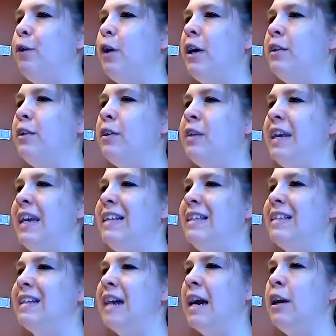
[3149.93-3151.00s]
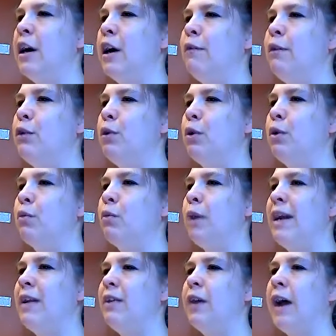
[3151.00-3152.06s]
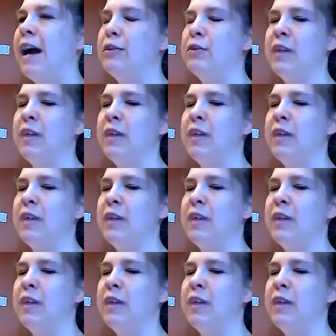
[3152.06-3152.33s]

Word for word: foot to the inside of your right thigh.